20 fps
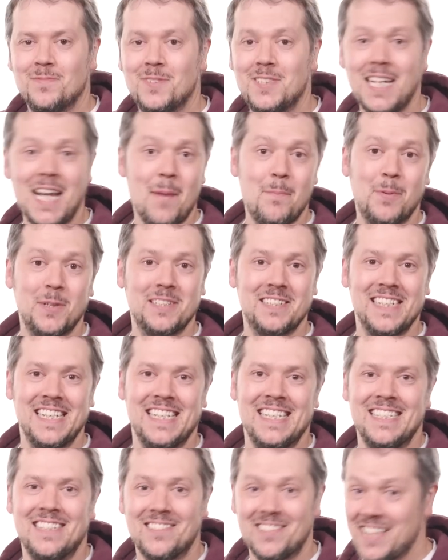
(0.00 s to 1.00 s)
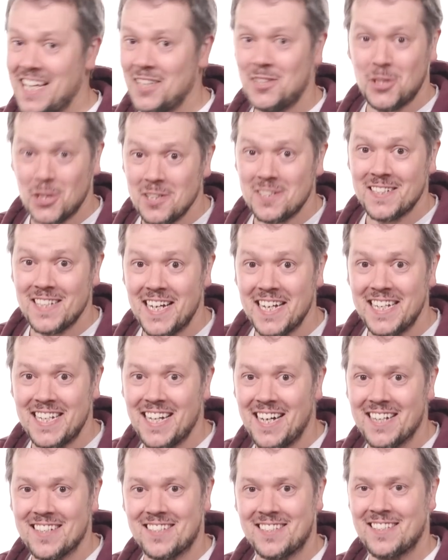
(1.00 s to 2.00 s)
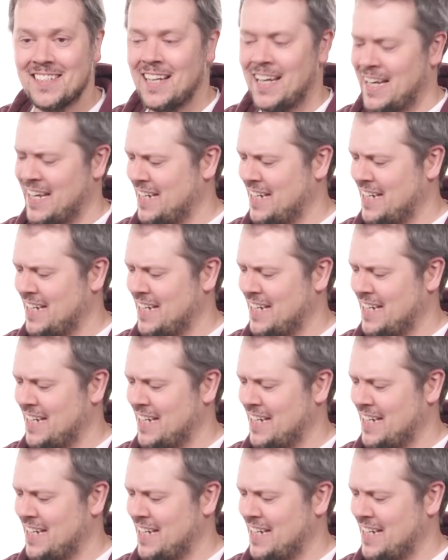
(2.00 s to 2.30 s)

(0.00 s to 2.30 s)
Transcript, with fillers: Celebrities! They're just like us,